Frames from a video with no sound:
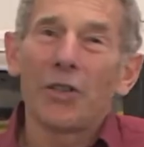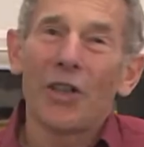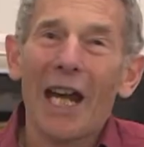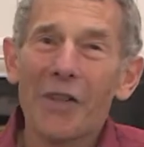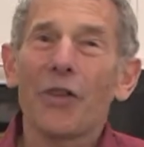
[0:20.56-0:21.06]

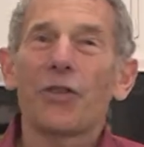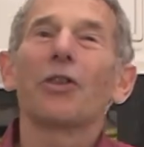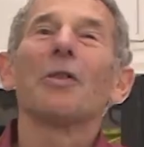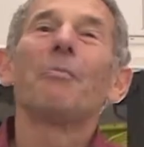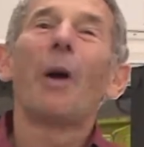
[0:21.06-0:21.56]
jacks that you
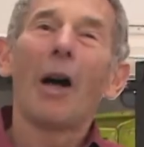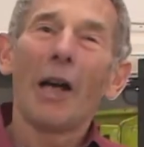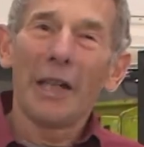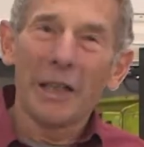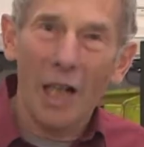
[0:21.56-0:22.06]
can
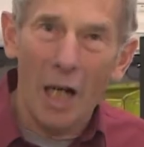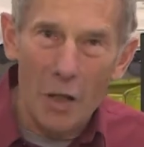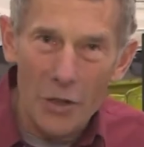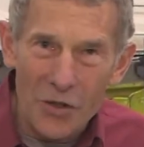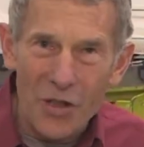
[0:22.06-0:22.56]
buy in
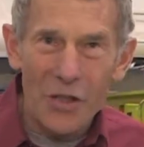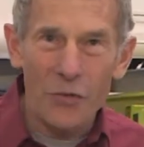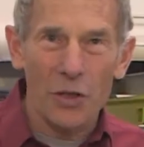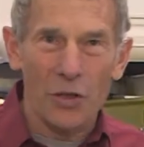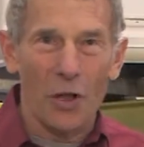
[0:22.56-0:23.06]
car
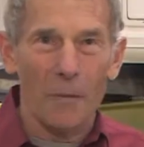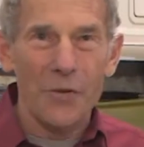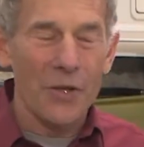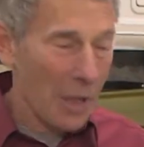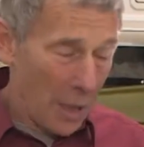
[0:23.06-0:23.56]
accessory
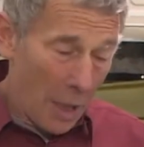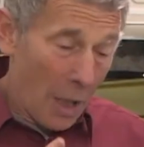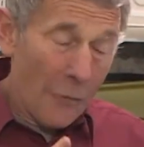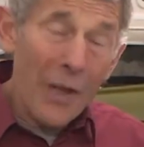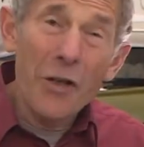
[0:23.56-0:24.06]
shops.
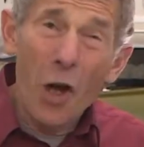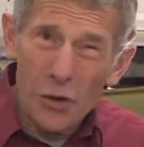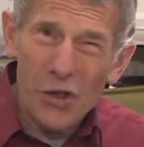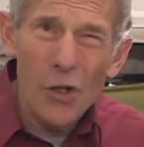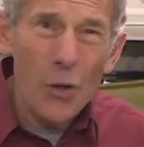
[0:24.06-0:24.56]
They're
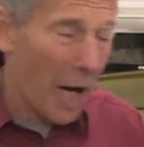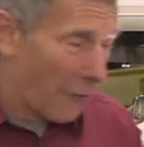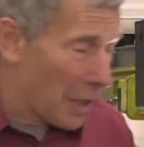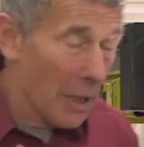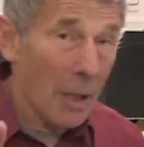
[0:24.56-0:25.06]
not too
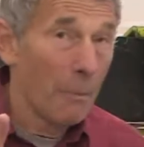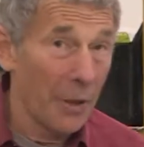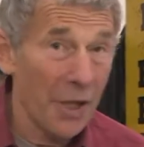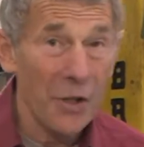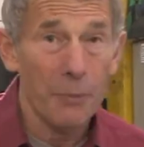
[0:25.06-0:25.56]
heavy,
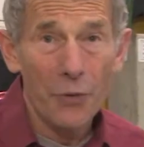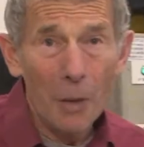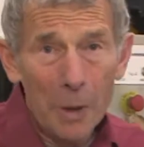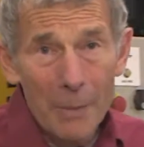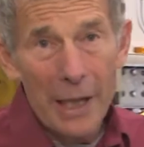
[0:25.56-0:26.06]
but there's a
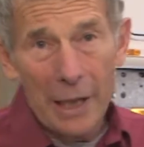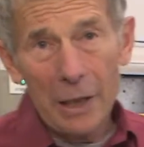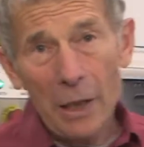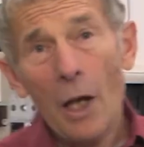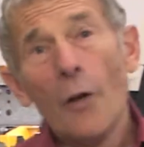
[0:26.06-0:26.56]
problem
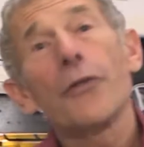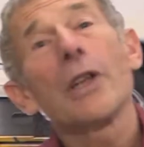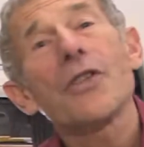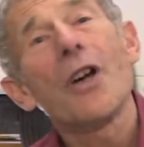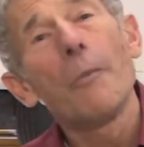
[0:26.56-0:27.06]
here. For
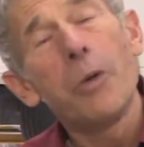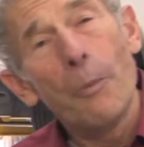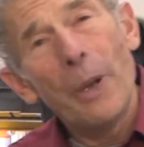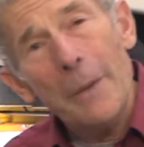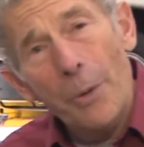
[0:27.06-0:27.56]
example,
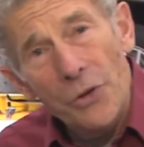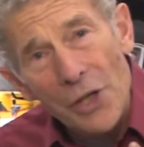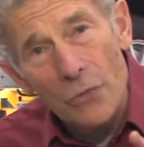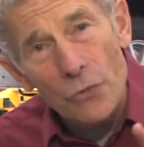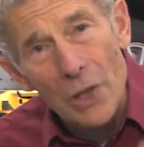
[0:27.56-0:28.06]
people
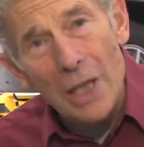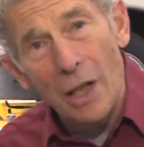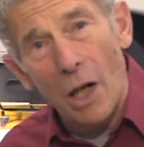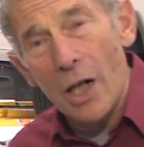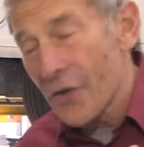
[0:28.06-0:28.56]
don't
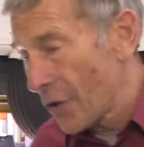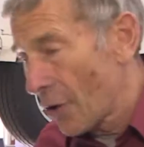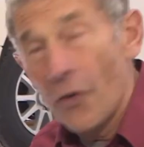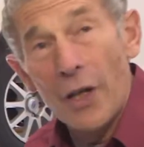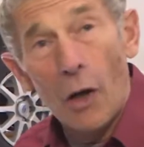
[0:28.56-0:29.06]
realise that
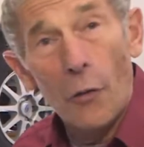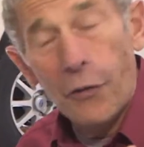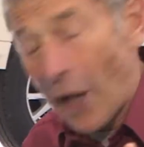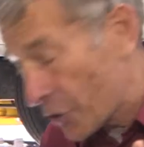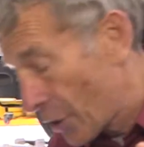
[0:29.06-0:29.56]
on the
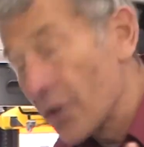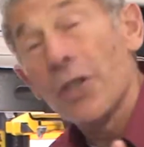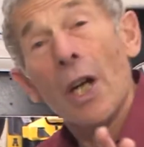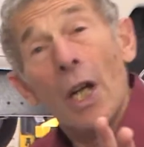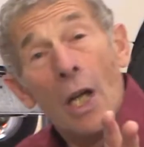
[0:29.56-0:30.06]
old-fashioned
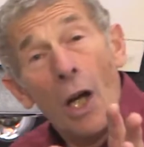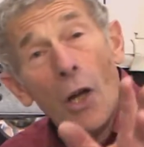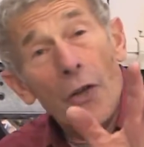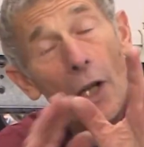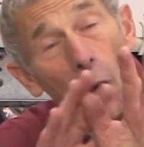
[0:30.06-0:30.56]

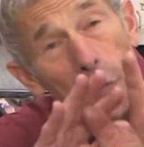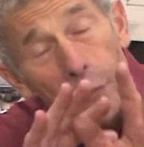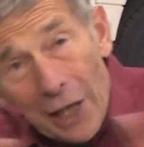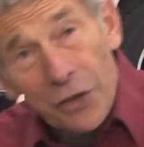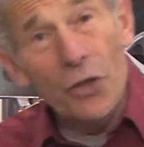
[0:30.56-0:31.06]

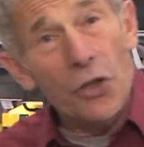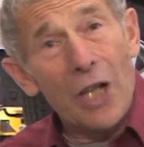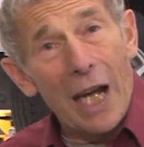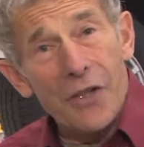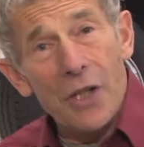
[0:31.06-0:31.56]

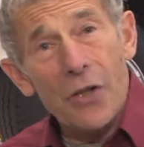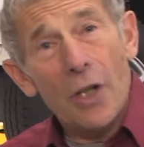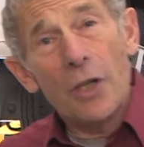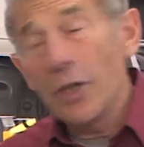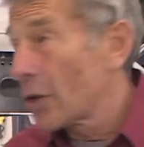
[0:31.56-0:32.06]
chassis,
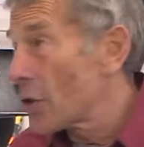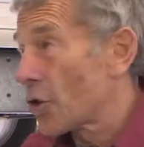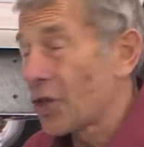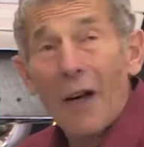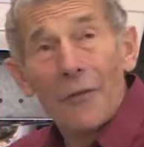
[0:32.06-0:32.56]
you could
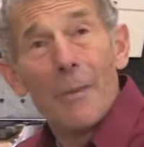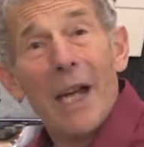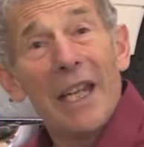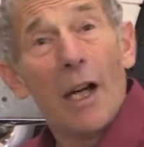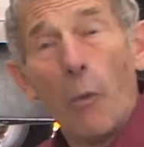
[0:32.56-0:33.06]
shove them
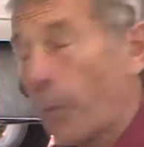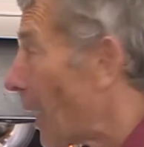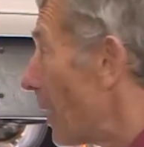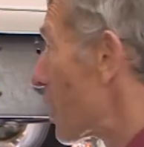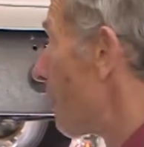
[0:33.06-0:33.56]
any old
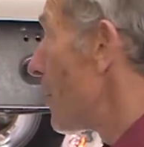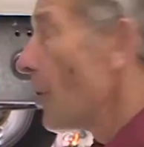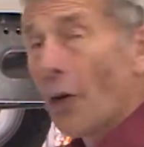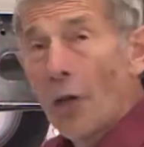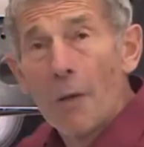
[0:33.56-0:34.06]
place, but
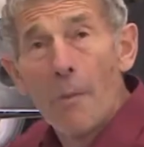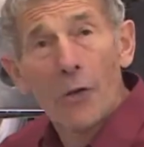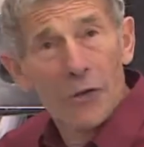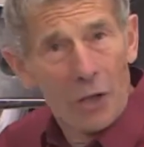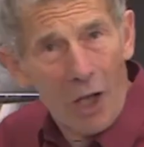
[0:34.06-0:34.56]
not on a modern